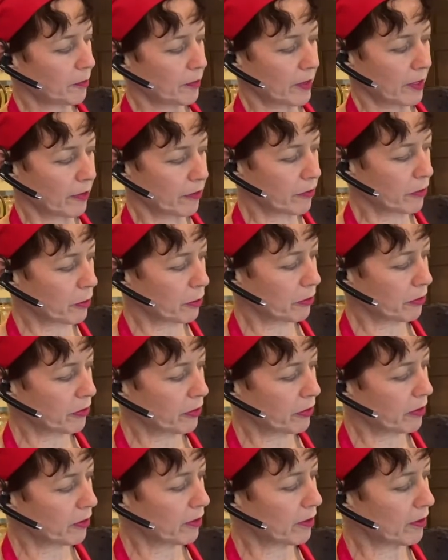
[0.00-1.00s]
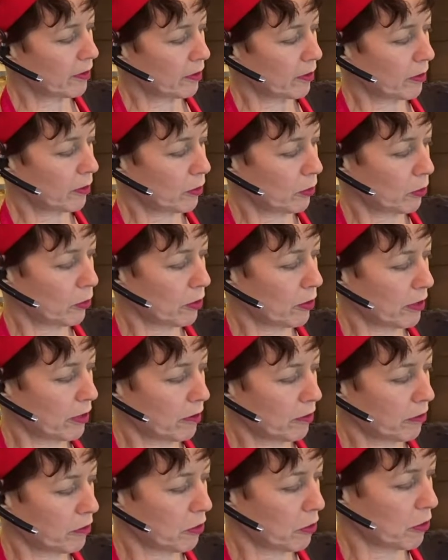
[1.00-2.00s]
Frozen, nuke
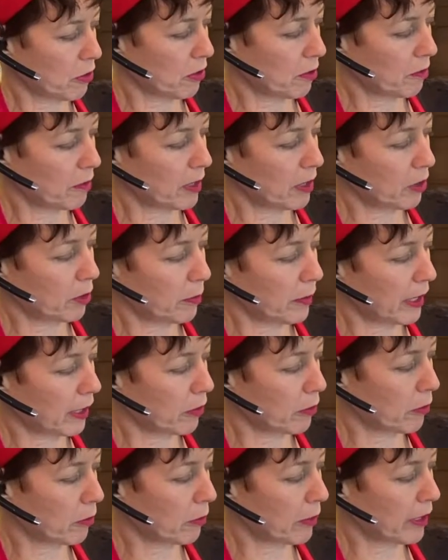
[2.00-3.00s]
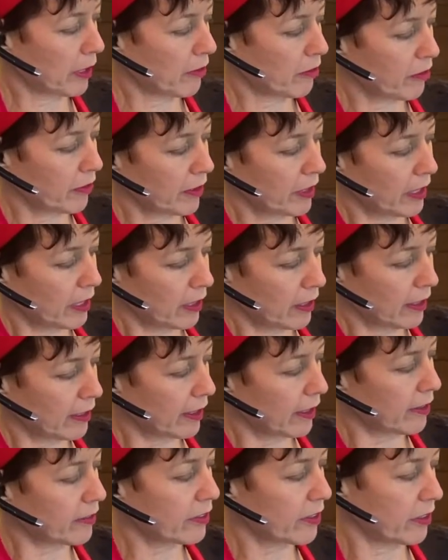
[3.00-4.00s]
in a microwave in a
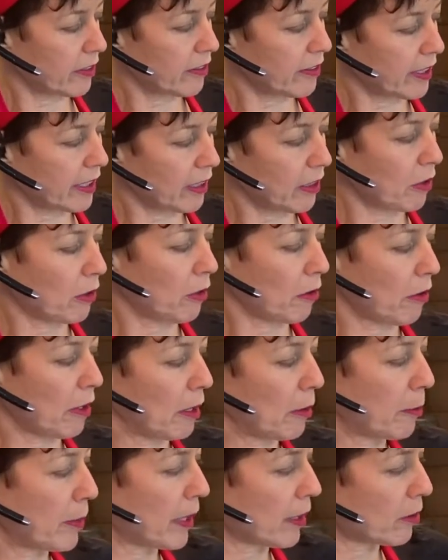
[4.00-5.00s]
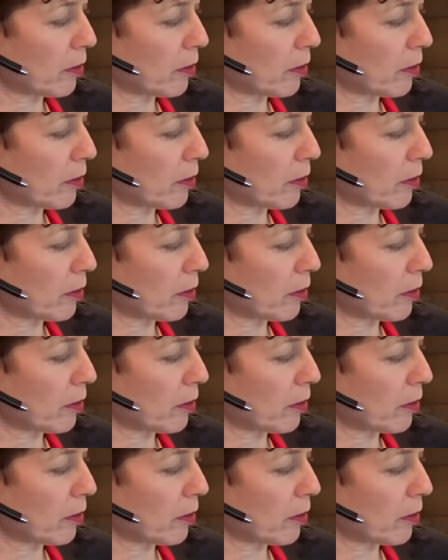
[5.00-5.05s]
glass container, about a